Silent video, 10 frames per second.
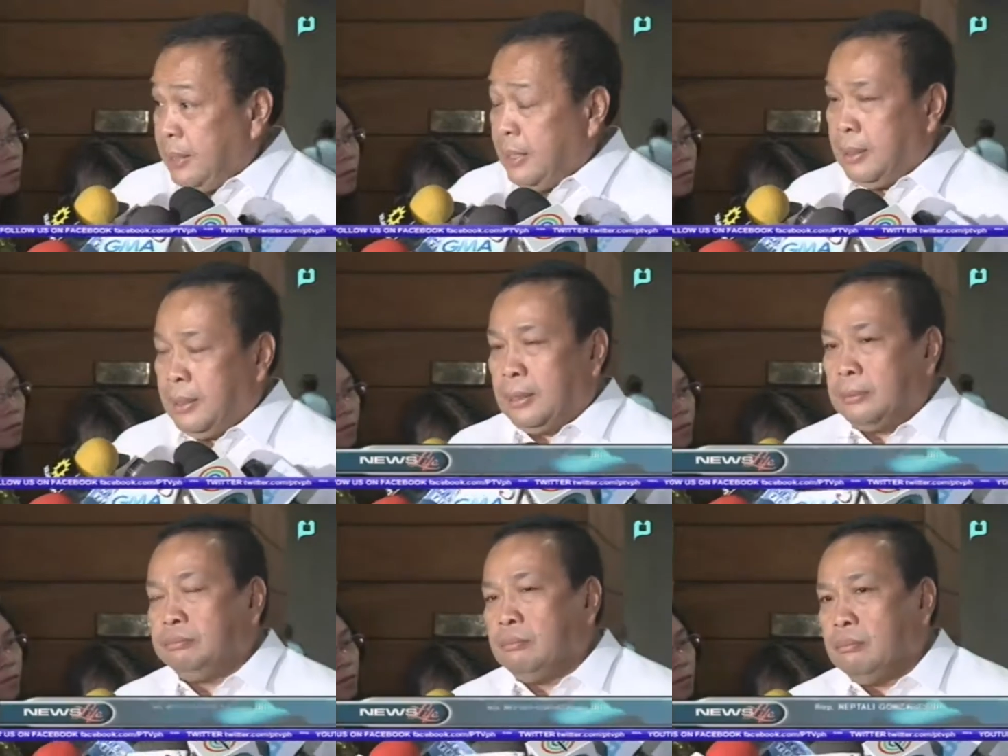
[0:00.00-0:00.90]

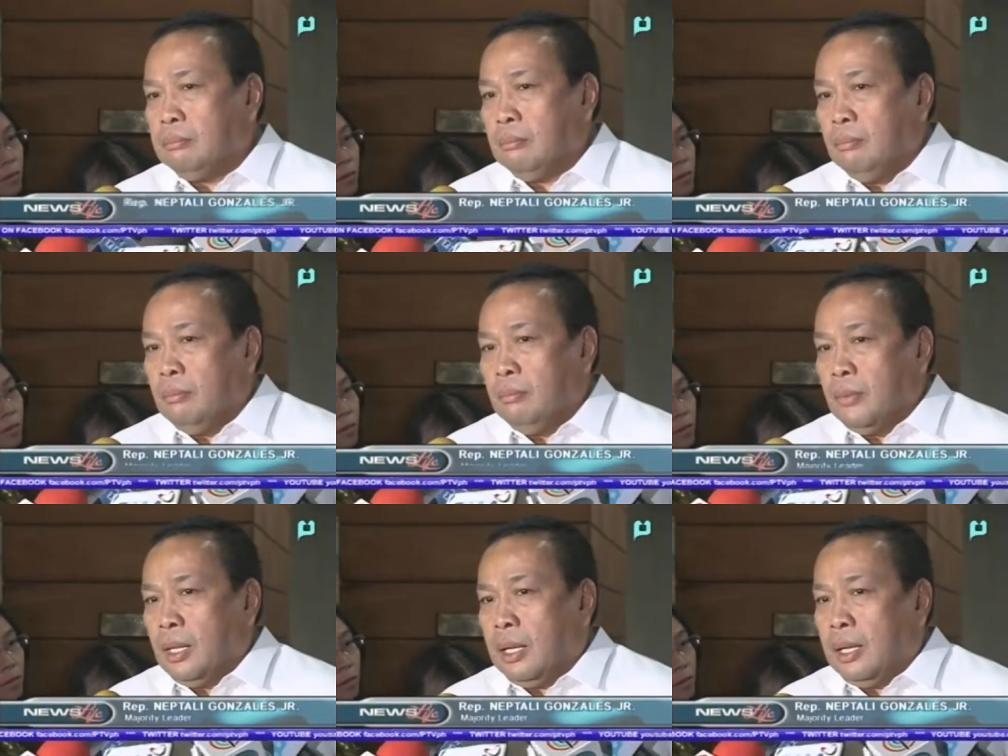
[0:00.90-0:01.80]
um,
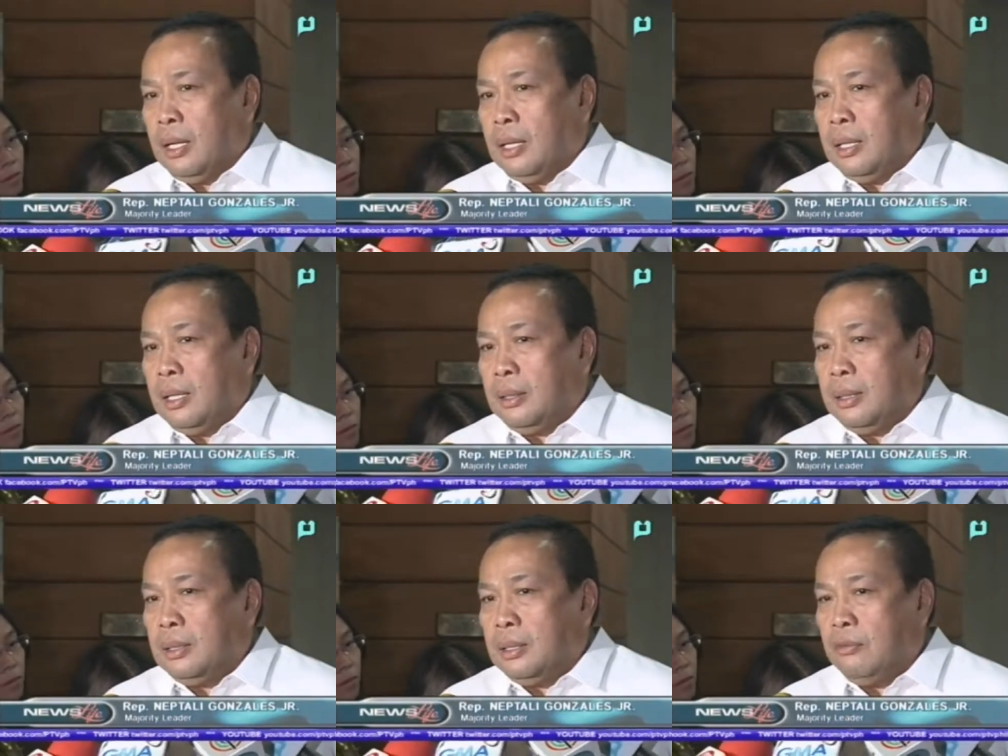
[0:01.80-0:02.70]
uh,